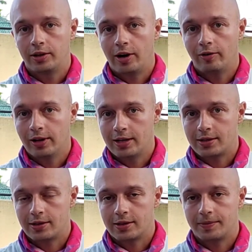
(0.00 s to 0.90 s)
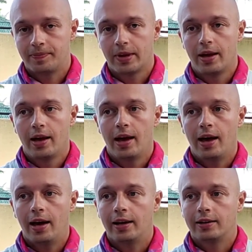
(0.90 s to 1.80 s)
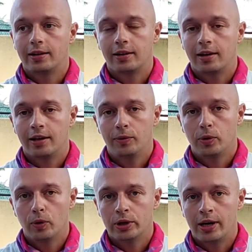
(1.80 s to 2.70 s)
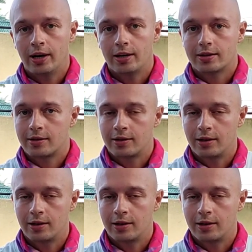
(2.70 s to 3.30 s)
driver license. And if you want to ask